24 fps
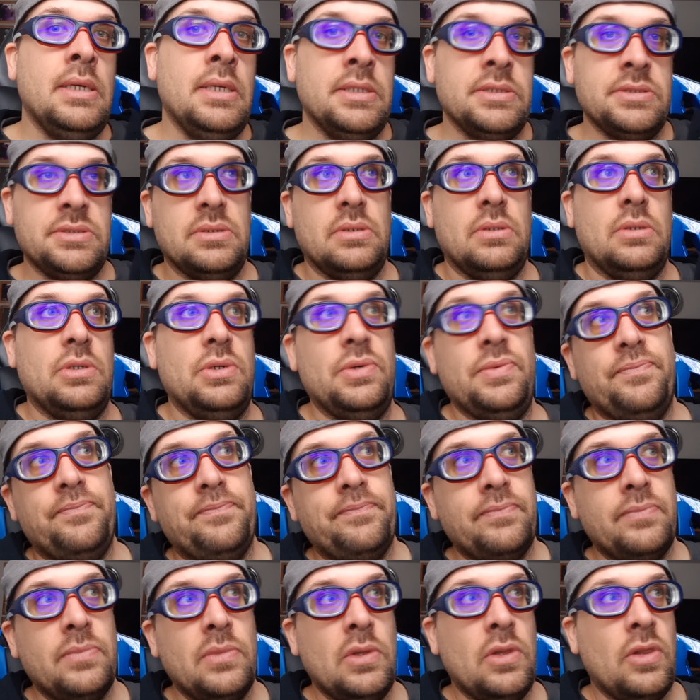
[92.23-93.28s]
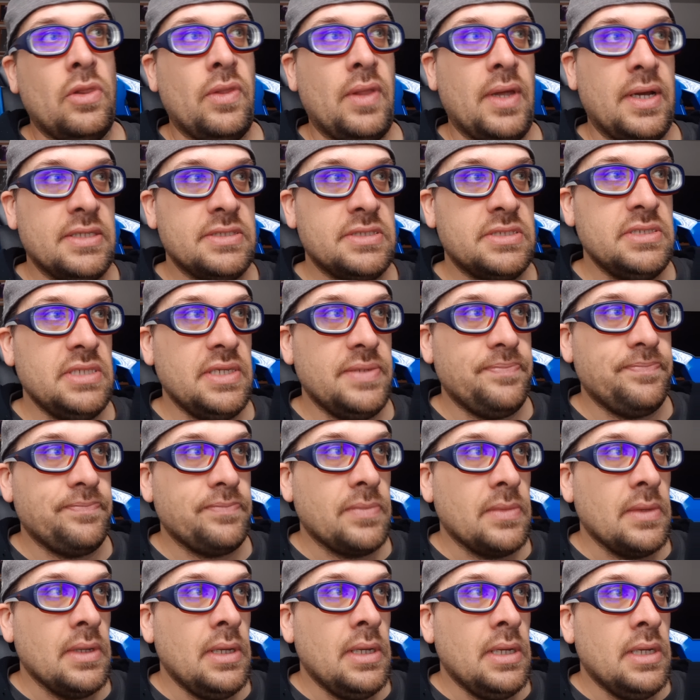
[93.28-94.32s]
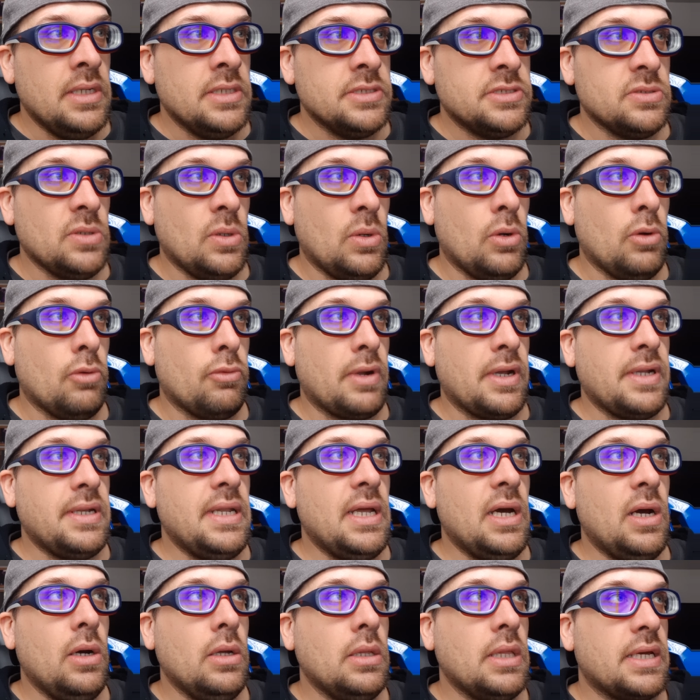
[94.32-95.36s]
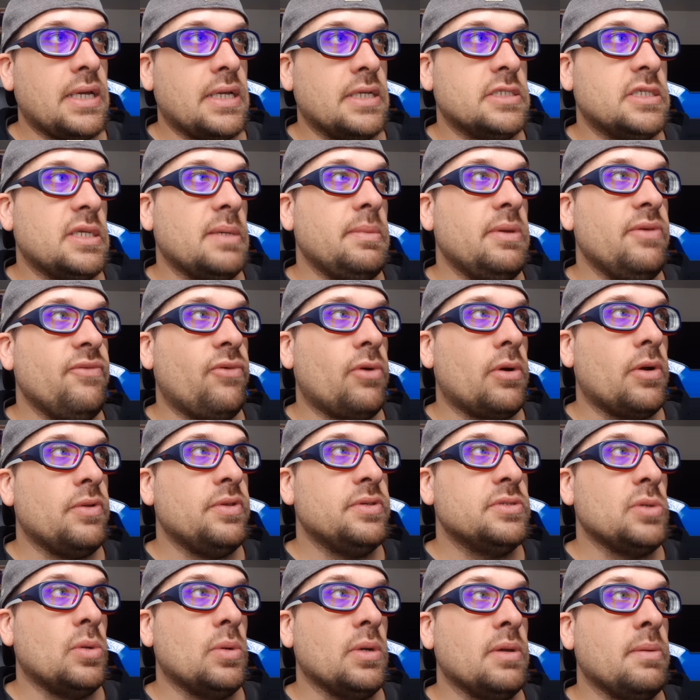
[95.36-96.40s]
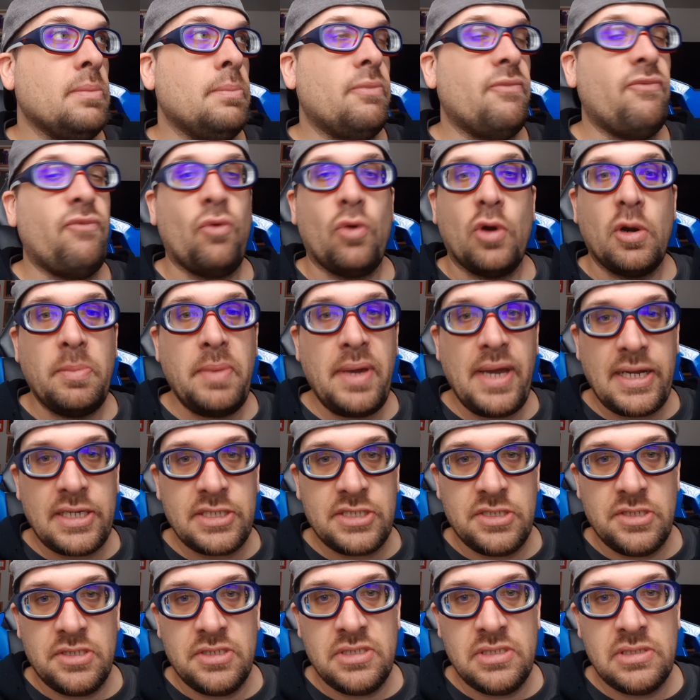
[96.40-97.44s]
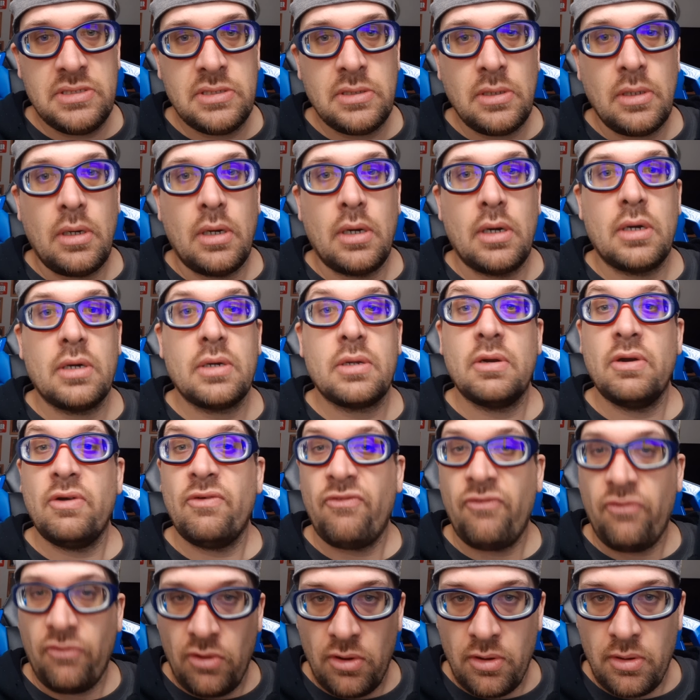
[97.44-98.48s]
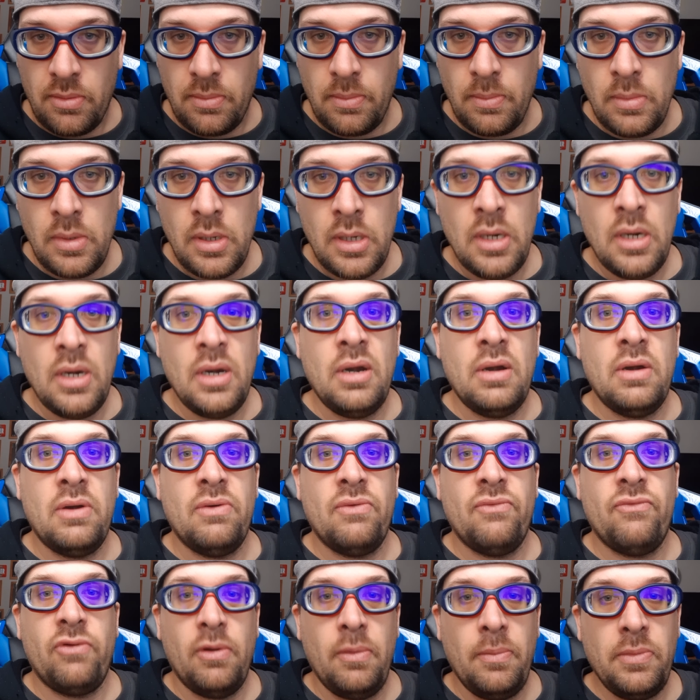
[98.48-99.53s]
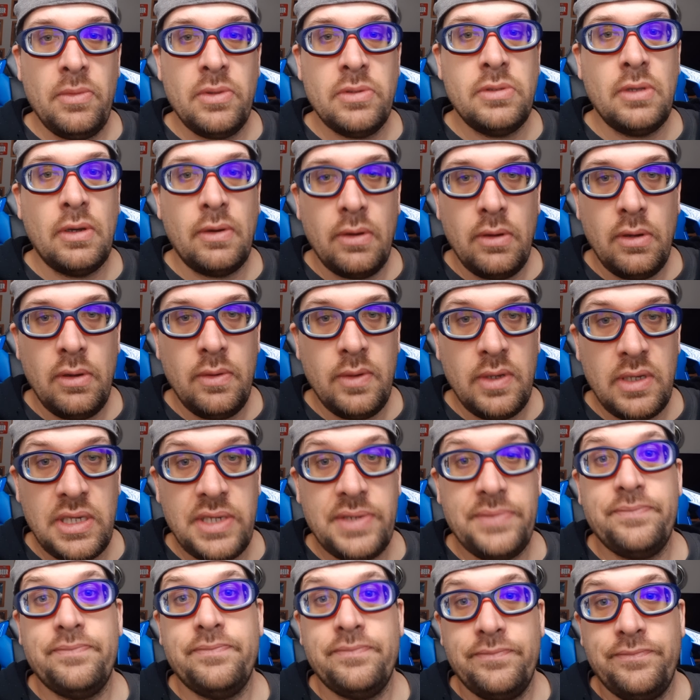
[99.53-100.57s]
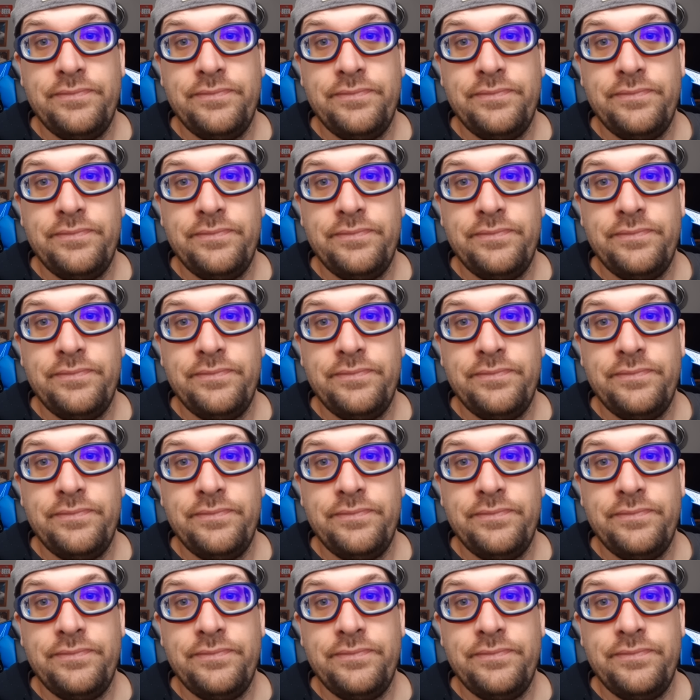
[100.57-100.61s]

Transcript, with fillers: So that's it. So right now, like I said before, there's only four matches are confirmed from the WWE.